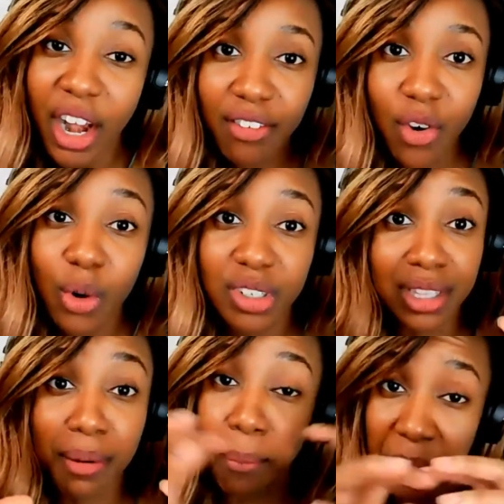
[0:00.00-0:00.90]
And of course,
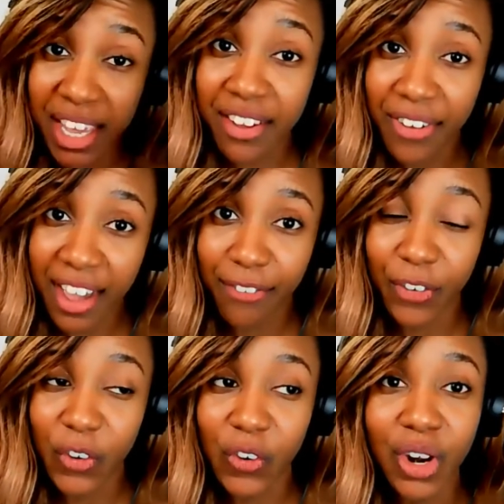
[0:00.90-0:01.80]
the big fake
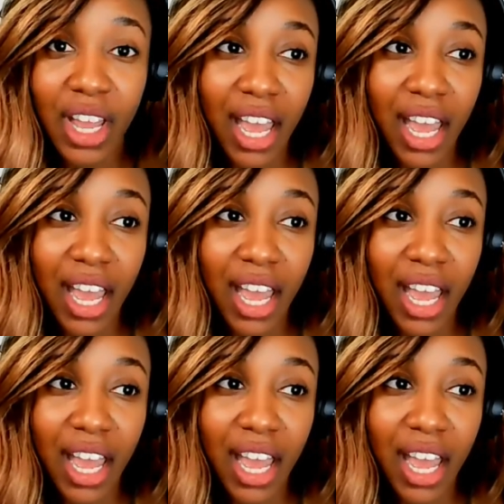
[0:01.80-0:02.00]
food,